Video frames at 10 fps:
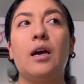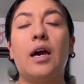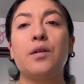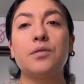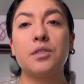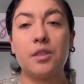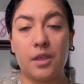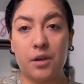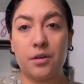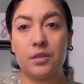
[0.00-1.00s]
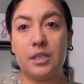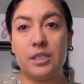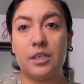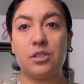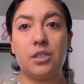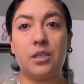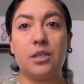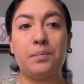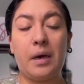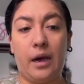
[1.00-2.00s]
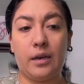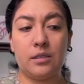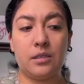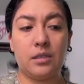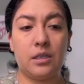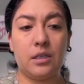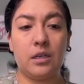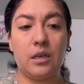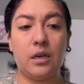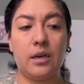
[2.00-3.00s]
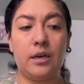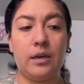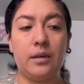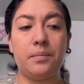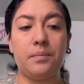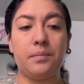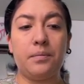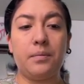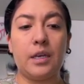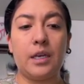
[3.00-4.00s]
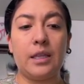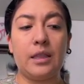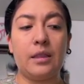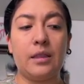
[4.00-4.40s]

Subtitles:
I was there the day she passed, and